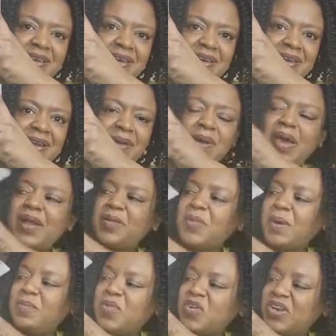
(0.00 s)
I don't, I don't,
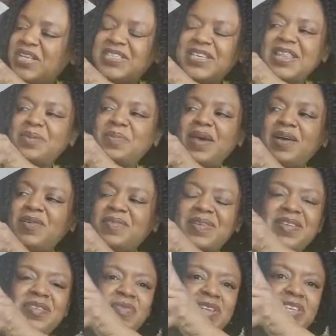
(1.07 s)
I'm not going to take them out
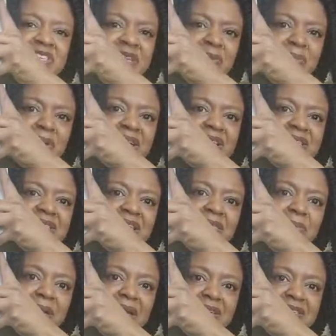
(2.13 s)
individually, but inside the
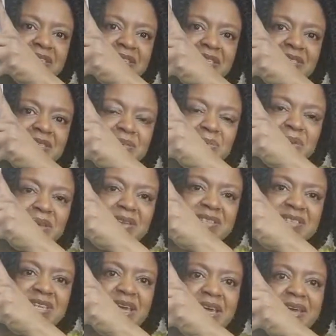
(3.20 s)
packaging, this is what it looks
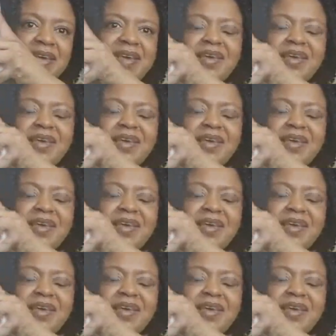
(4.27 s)
like.